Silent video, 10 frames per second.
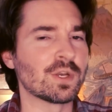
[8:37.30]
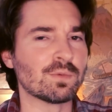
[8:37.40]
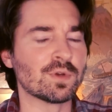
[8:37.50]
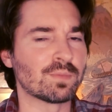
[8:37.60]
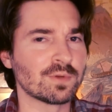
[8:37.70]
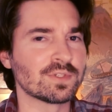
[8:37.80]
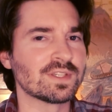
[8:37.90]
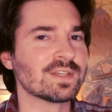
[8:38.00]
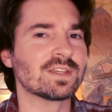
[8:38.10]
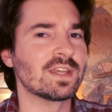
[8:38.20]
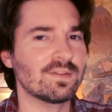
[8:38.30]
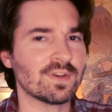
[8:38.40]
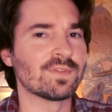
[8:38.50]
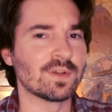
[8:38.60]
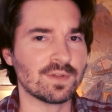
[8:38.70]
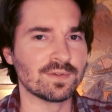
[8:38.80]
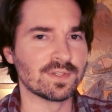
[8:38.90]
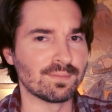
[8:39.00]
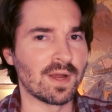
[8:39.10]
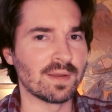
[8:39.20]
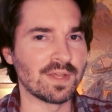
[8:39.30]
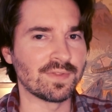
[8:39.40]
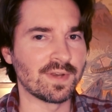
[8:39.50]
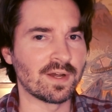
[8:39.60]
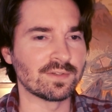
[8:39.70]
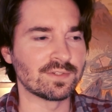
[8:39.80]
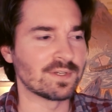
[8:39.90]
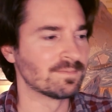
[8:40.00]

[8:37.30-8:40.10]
would approach this, even if they're using my methodology.